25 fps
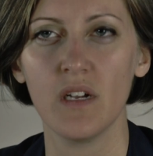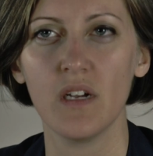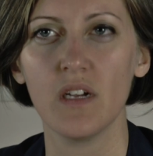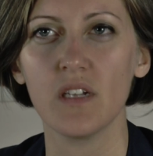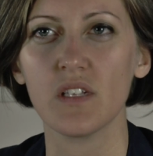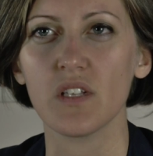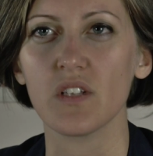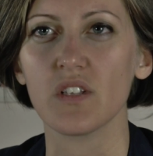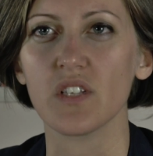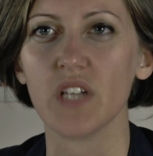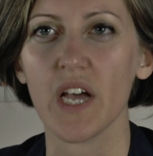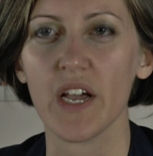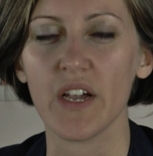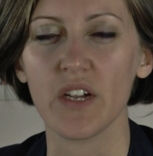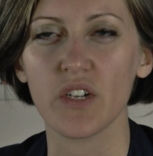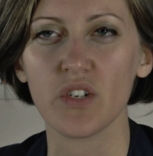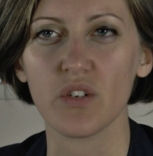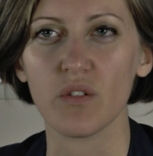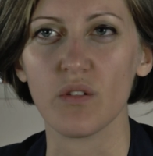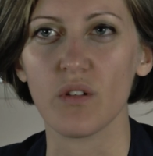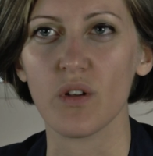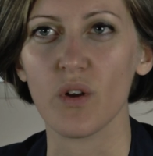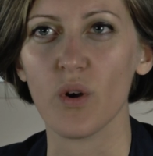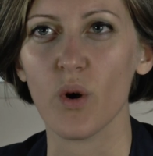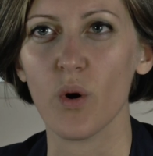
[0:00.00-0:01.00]

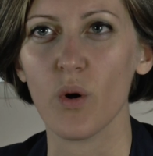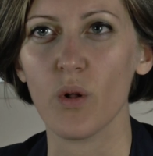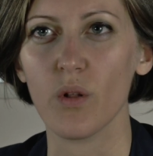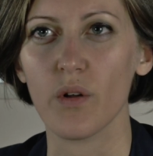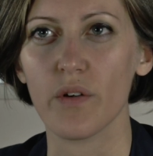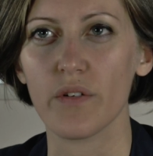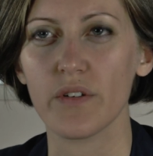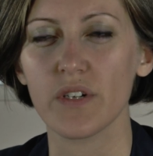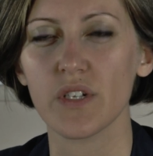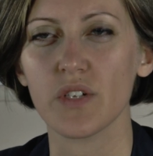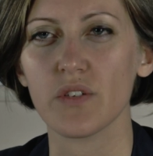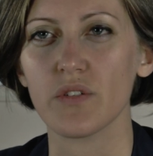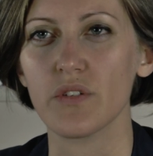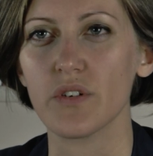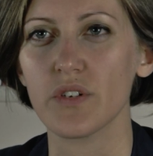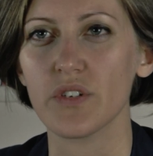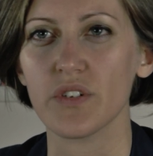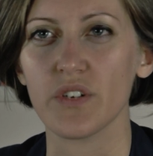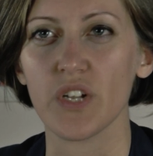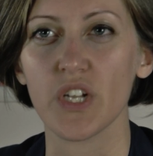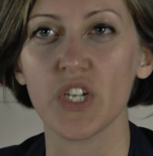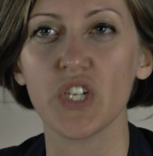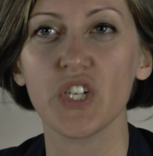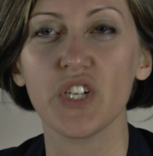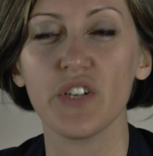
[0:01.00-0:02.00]
societal goal or a certain
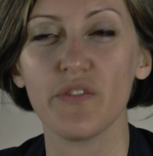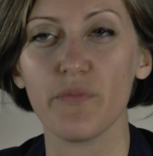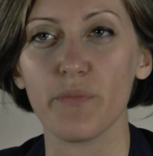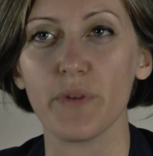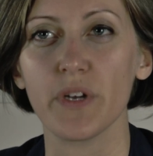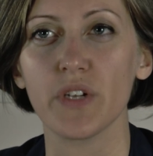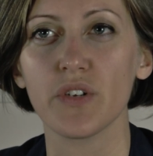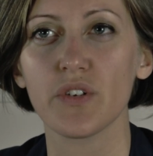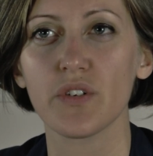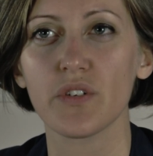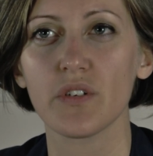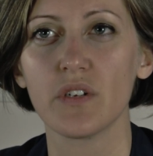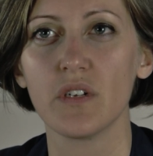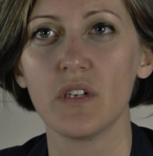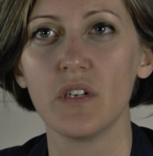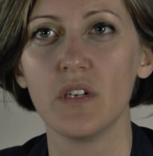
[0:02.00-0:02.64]
achievement,